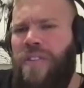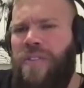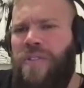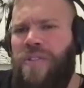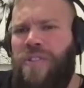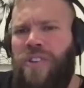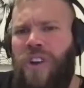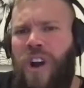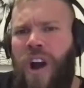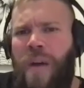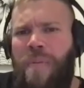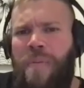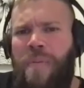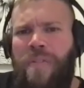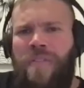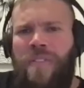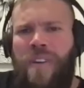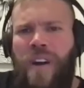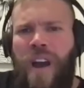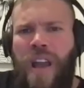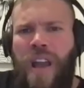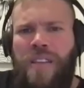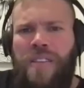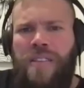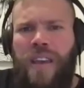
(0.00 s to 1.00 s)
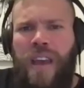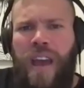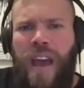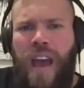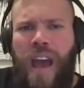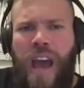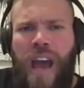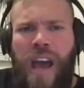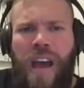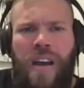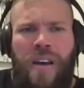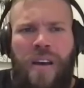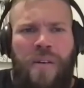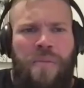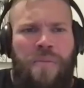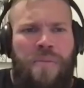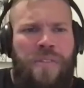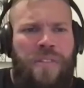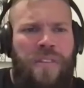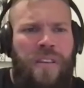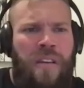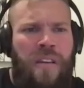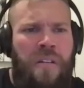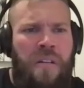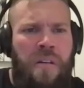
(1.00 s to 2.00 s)
Shopify tabs.
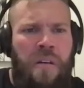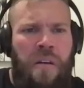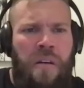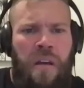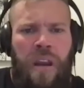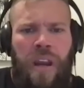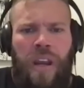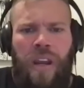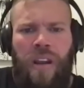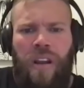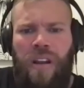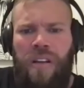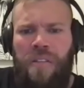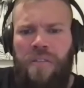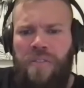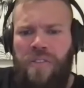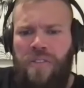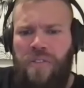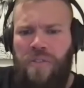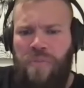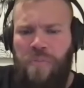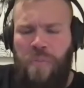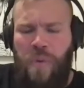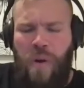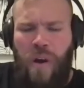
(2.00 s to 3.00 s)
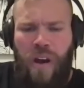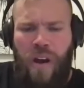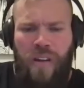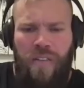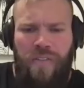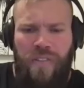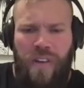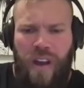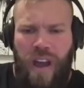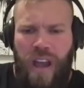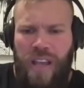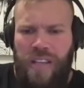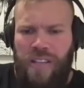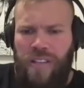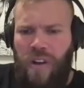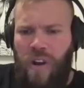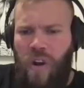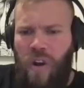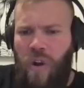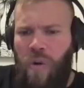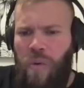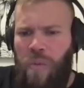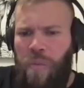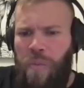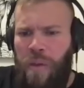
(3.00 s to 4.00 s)
I don't know. Spotify's
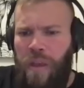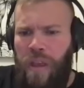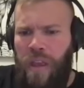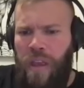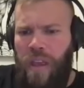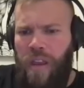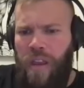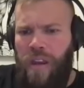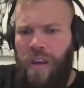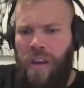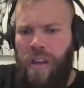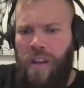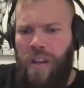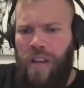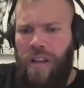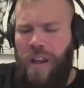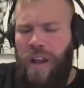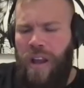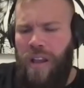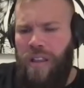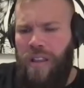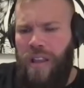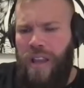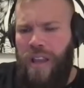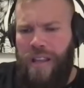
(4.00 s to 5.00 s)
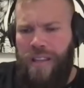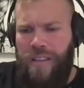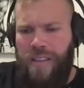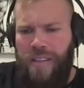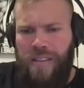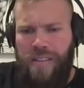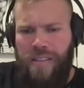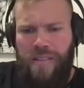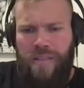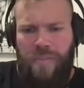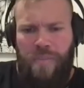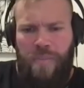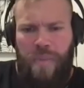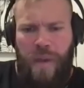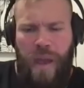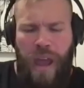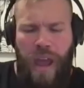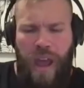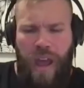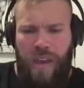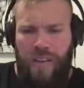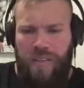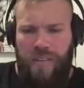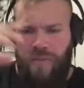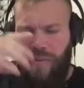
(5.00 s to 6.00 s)
open. I got like this
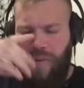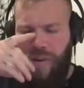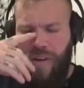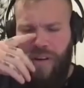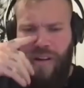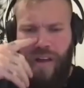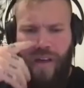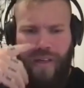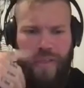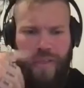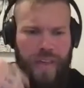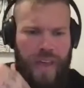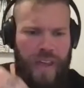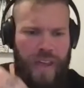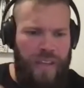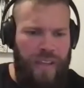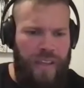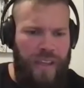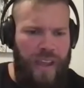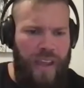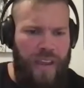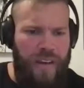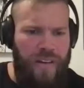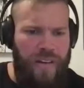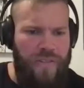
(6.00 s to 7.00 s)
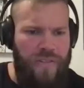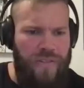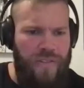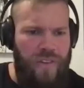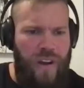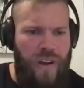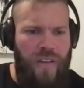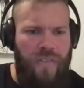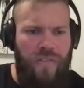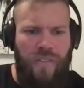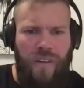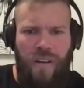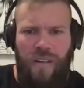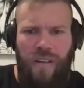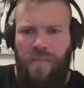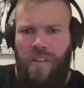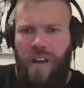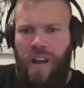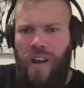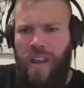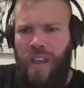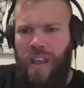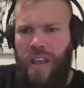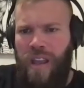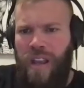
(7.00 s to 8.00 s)
password authenticator software
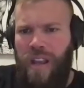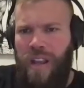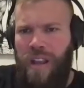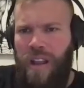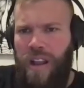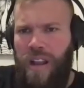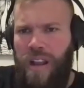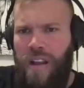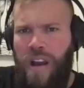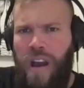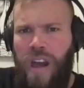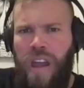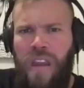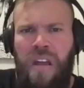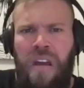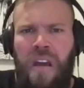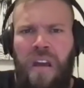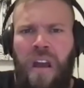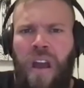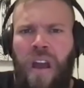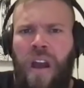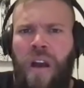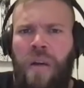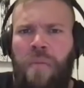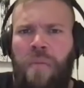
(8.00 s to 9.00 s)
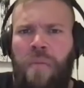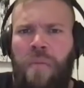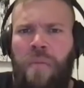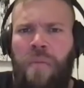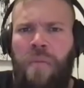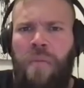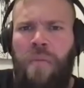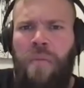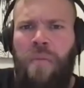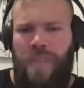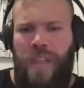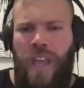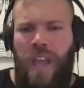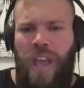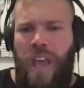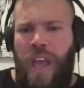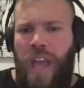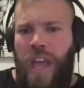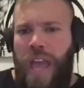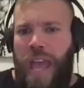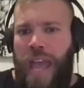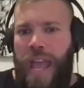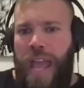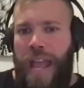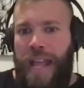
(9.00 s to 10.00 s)
running. I got a bunch of.
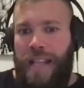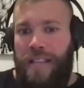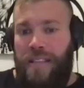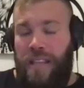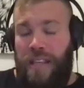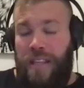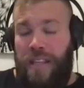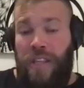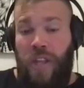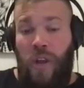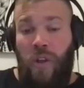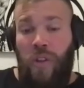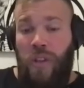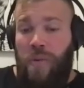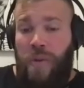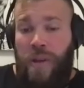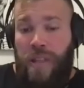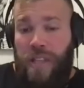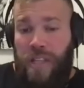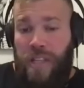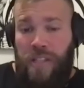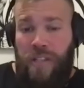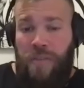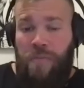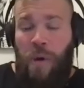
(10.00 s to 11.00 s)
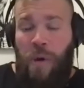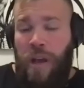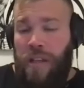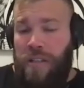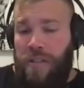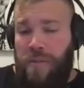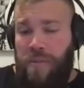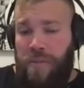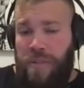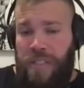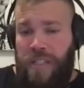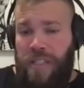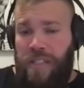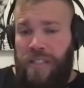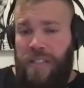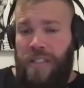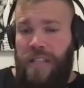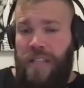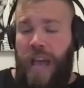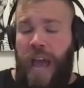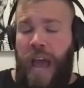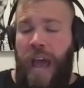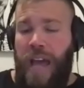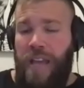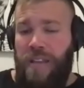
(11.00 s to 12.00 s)
It's like the only way this is possible is because
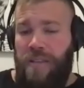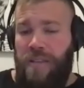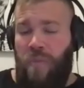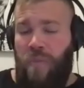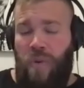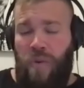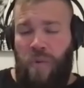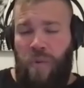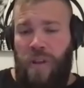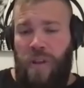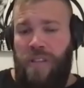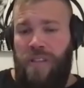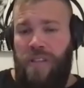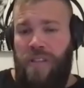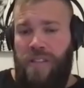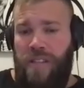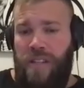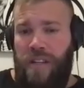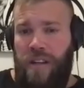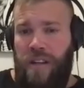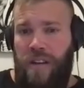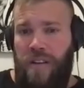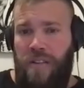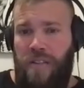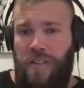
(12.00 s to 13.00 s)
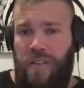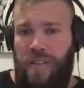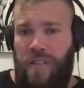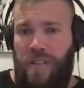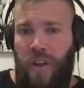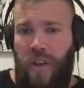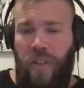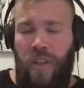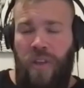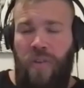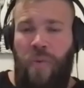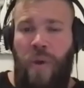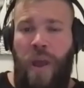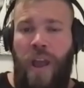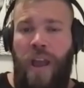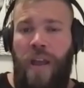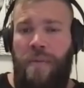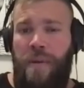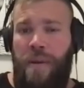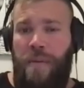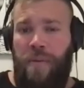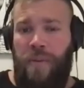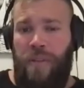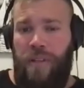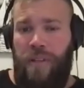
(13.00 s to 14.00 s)
this has more ones and zeros. The only way
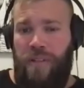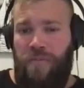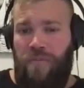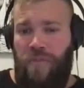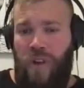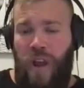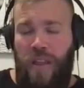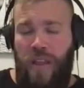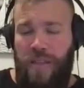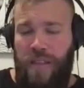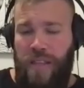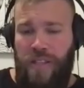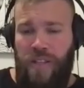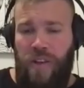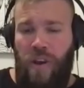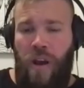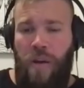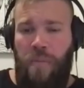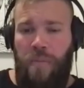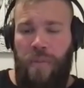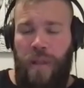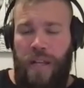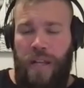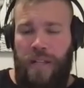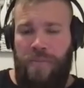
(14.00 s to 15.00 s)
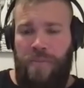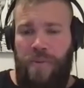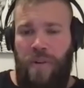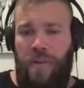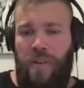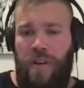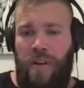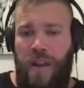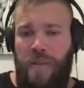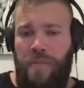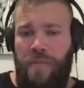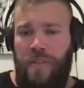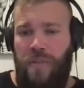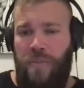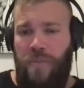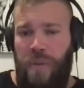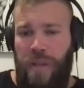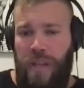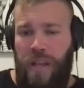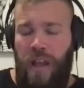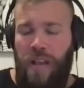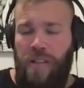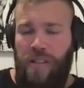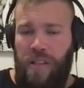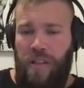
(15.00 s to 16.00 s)
I'm able to run these complex programs is
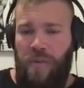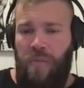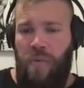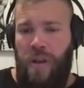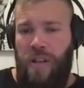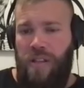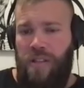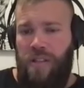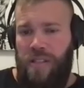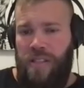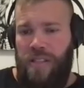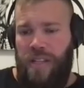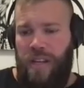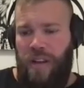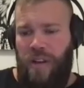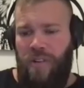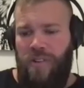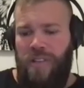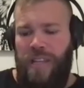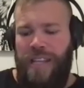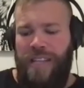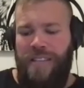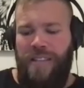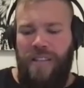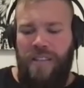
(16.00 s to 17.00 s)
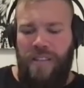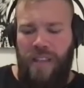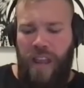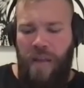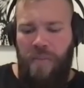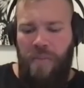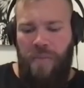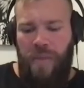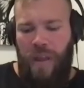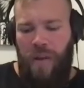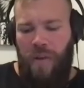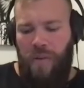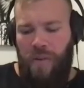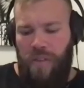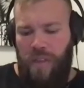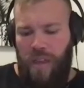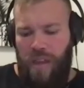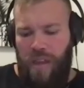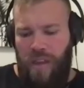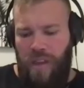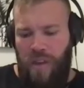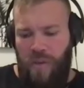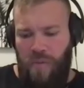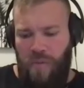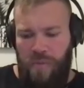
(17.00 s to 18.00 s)
because of the ones and zeros. And it's the same thing with
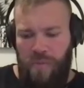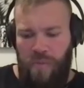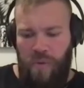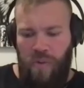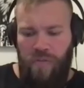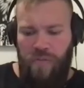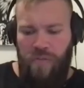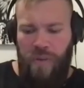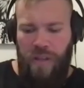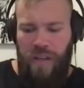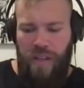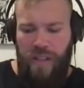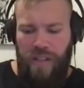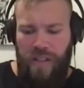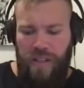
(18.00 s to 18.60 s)
like human movement.